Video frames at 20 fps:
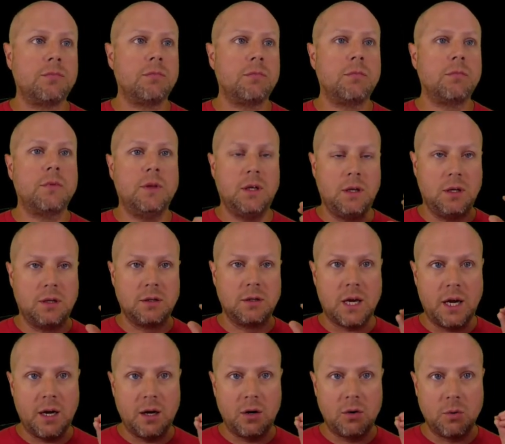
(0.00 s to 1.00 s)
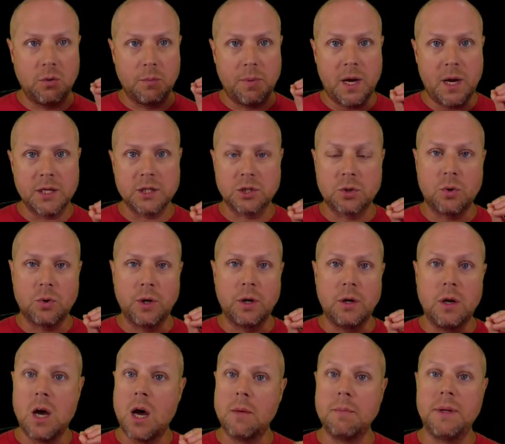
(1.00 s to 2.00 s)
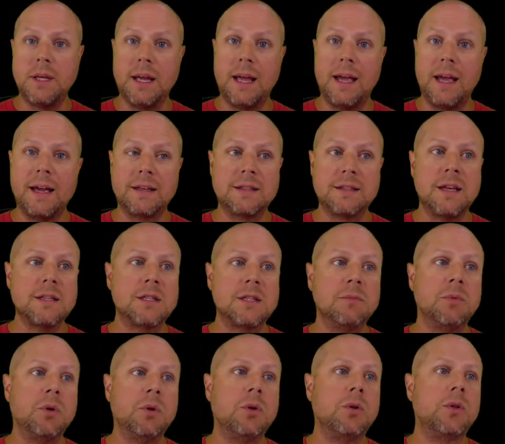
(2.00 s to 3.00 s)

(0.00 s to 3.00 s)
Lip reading: the entire repository not being accessible,